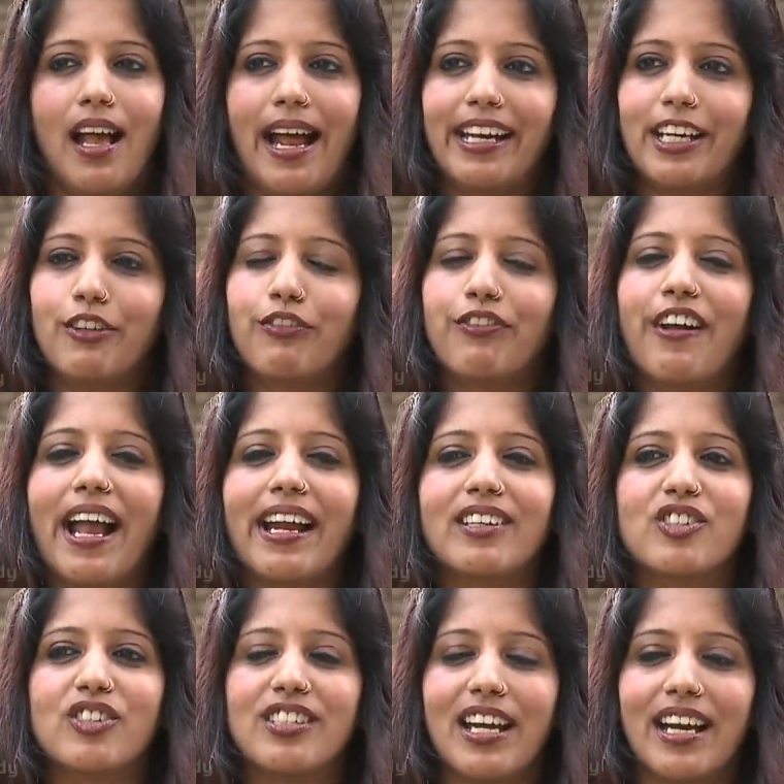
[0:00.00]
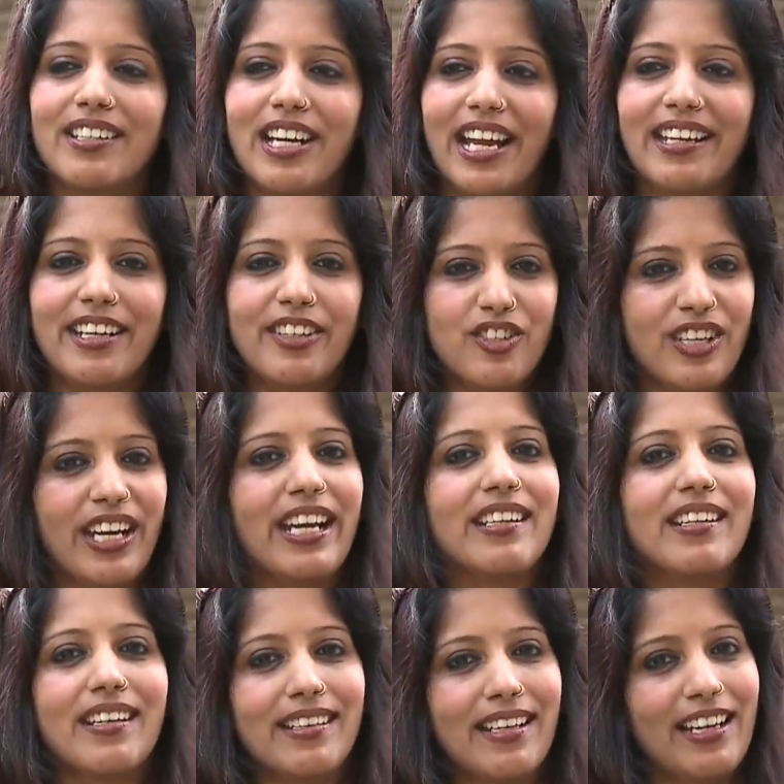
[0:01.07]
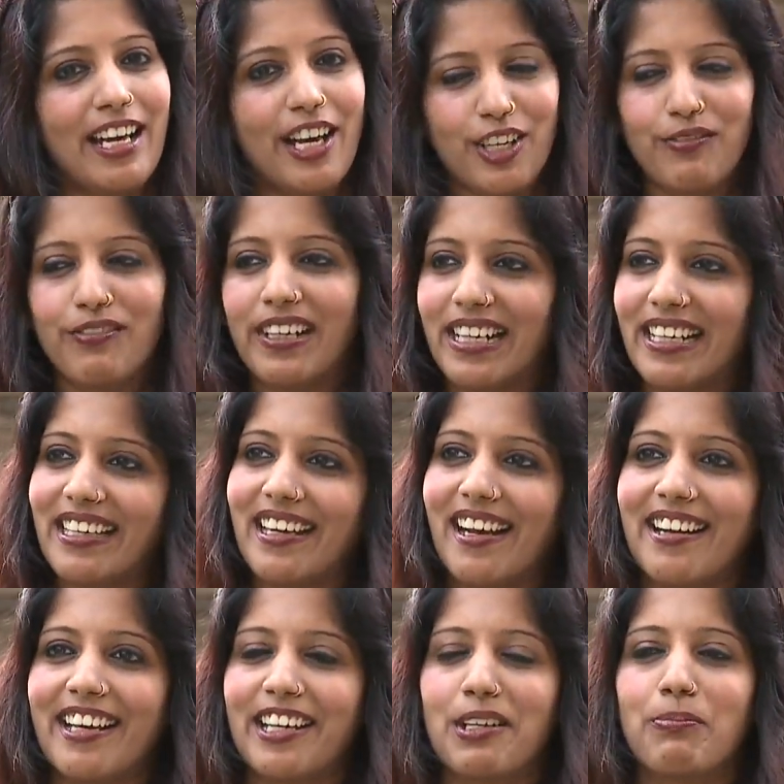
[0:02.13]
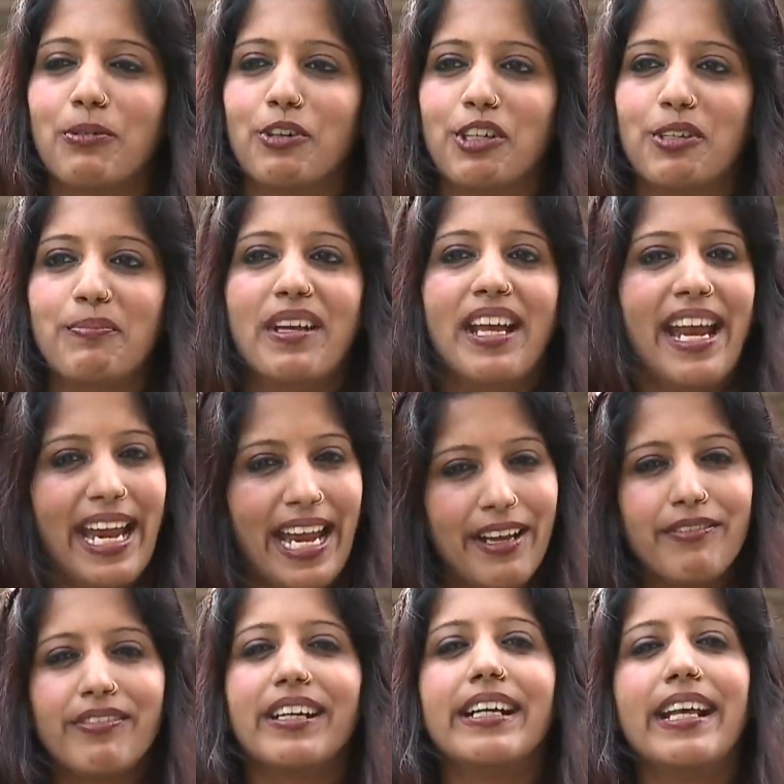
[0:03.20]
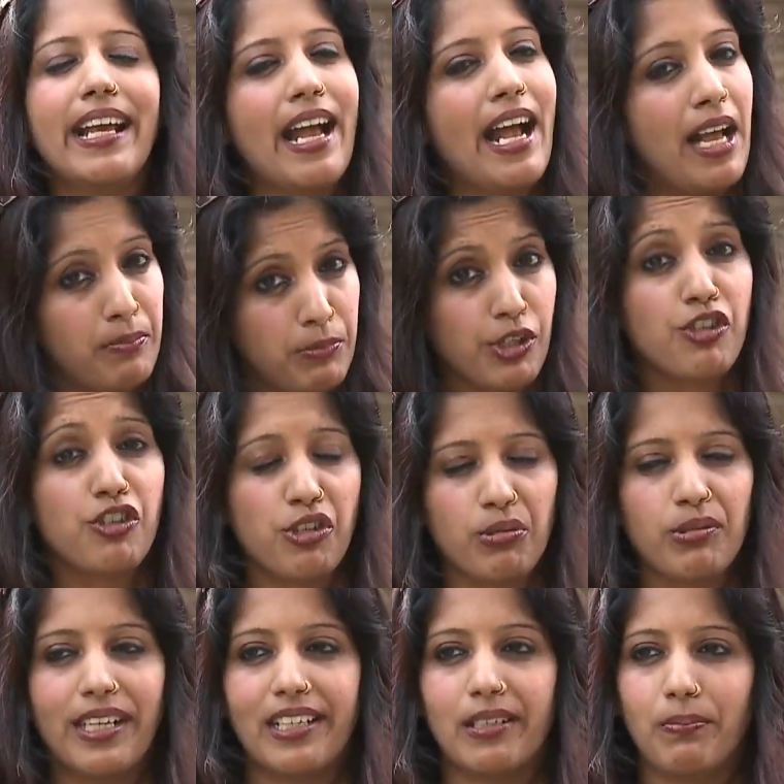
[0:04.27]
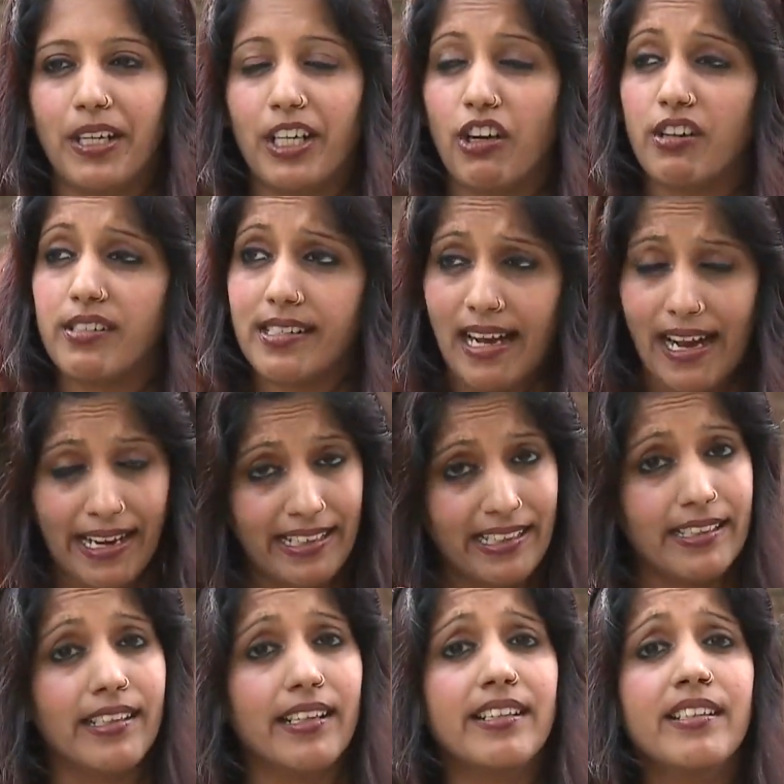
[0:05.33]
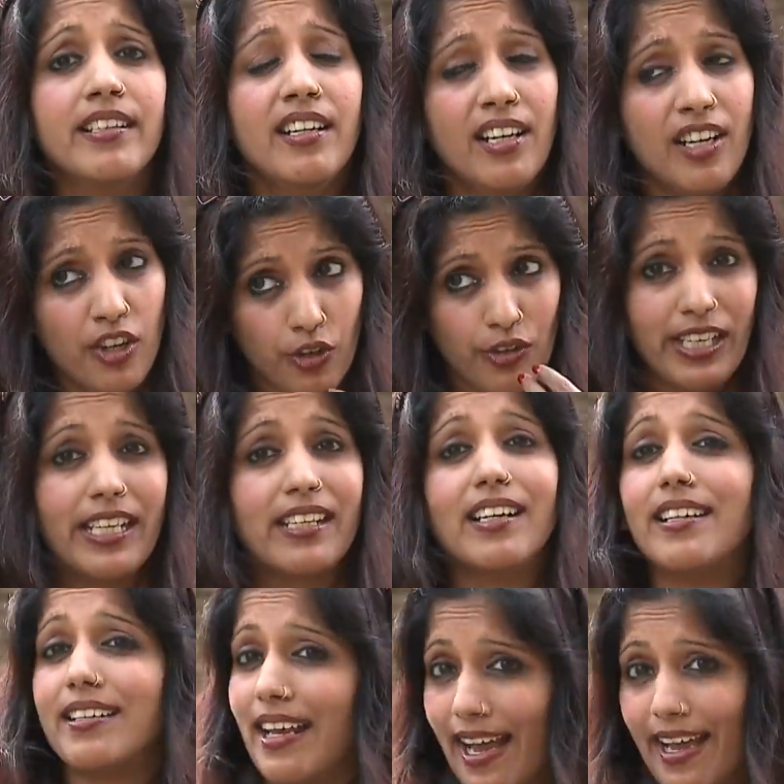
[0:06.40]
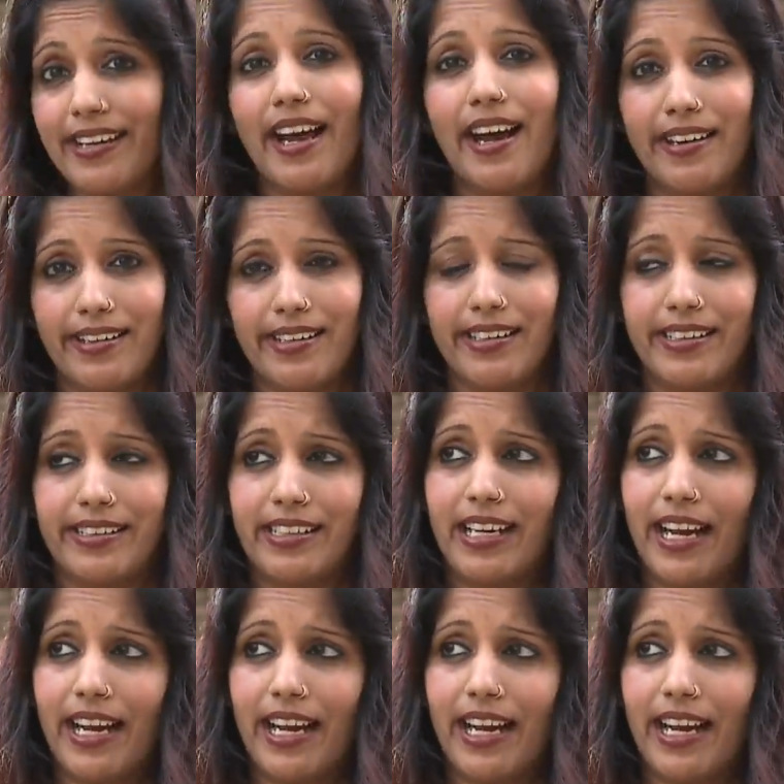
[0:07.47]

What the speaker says: And in fact, njan enne trainer nu ellarum vilikkiyanengil polum every day I am a student, because I learn, relearn and unlearn.